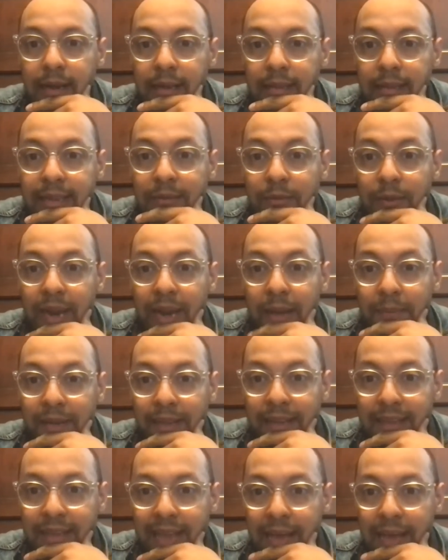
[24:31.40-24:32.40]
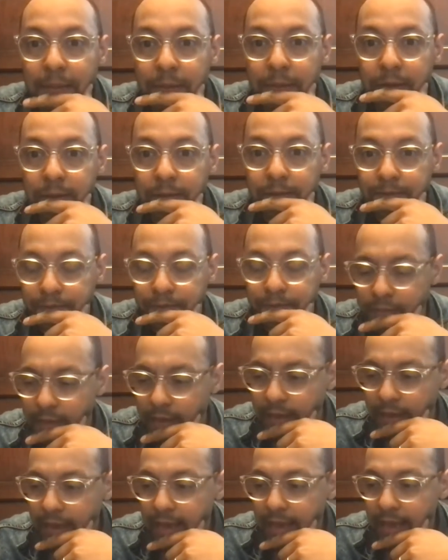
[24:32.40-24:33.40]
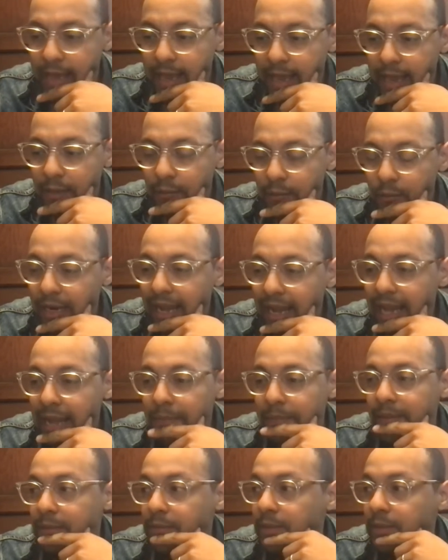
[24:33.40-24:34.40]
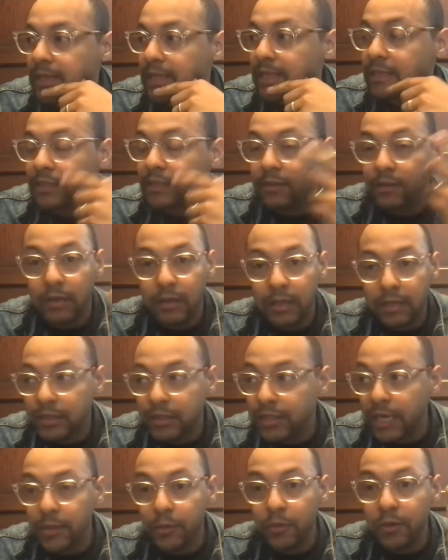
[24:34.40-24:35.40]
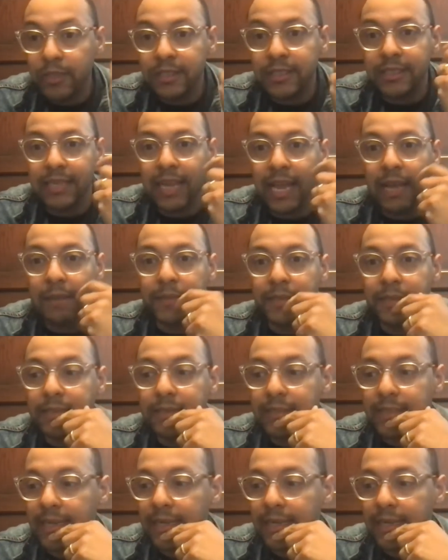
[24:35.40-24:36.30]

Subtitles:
what happened at the Capitol. And what happened was January 6th happened,